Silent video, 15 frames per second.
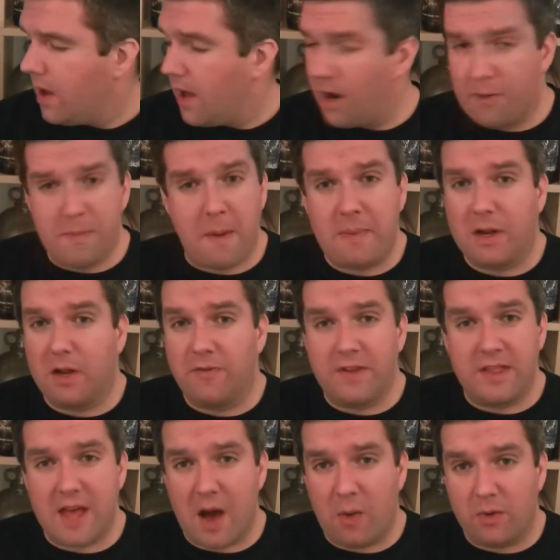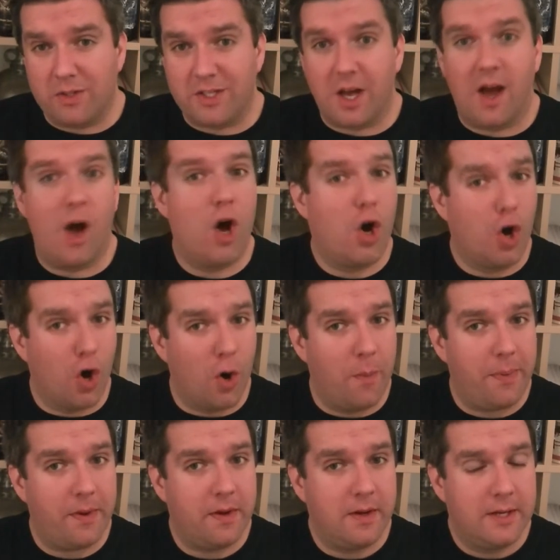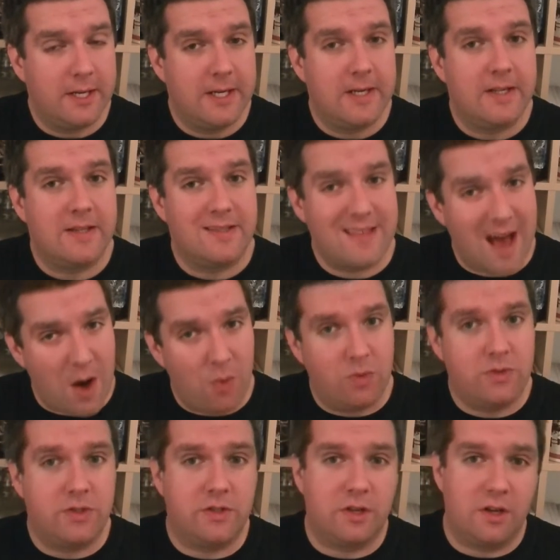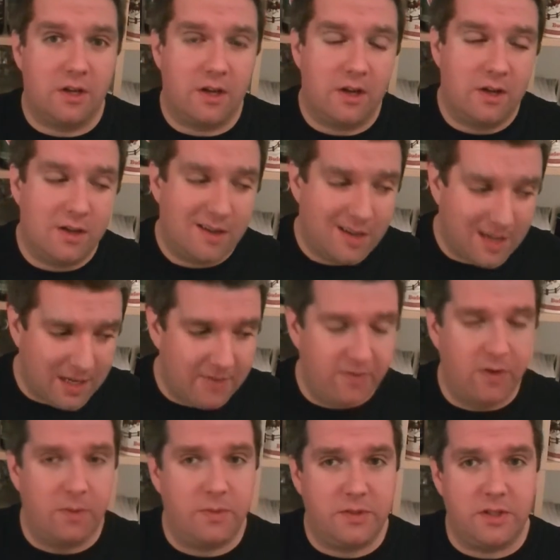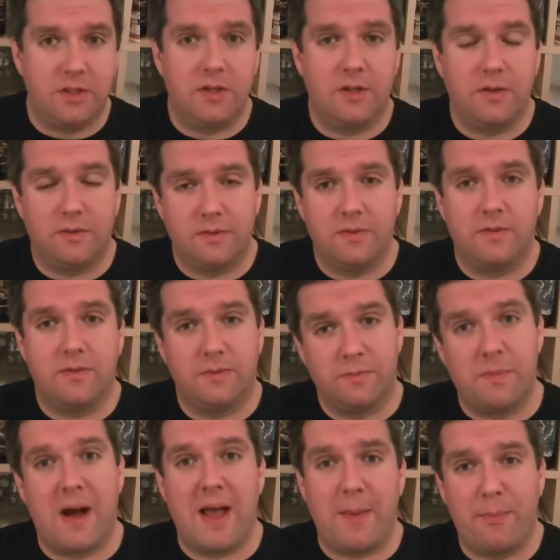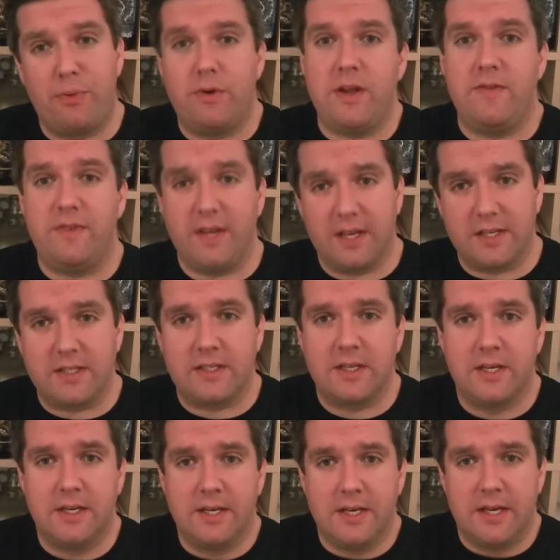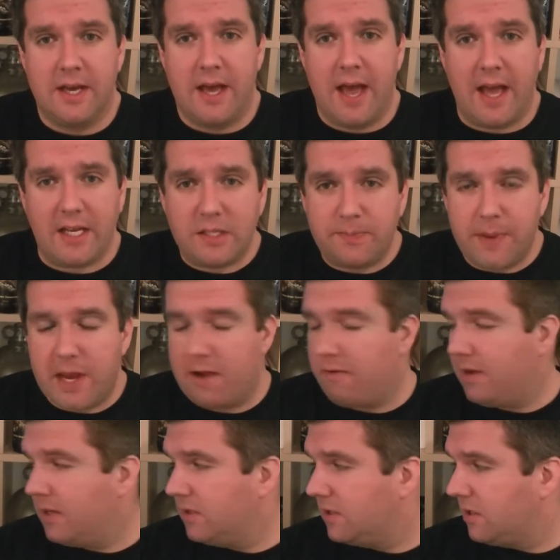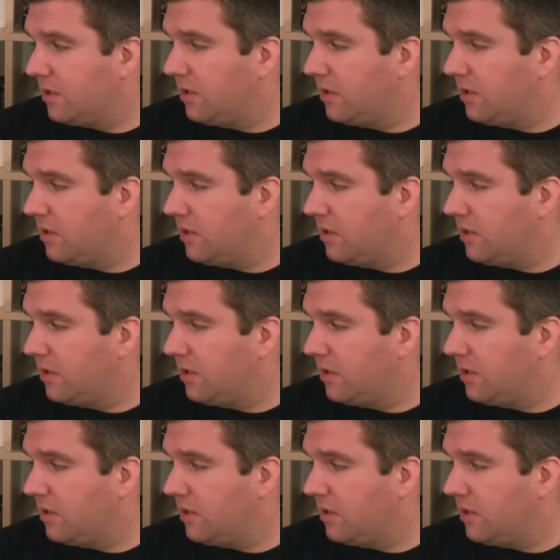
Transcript: And I remember loving that one, so I hope that one's going to live up to my previous experience.